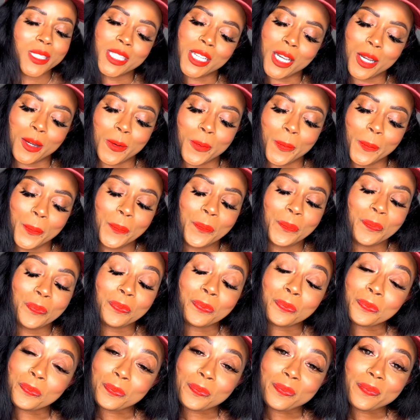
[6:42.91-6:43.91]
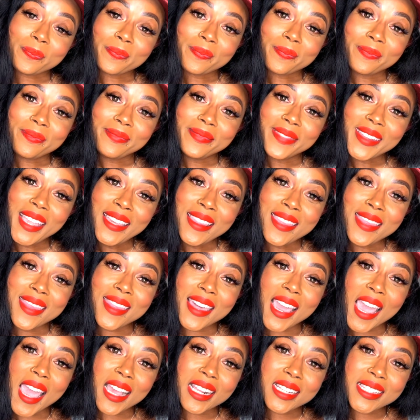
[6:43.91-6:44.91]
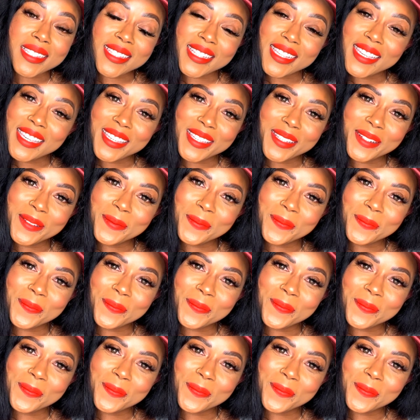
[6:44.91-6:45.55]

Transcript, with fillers: So that's it.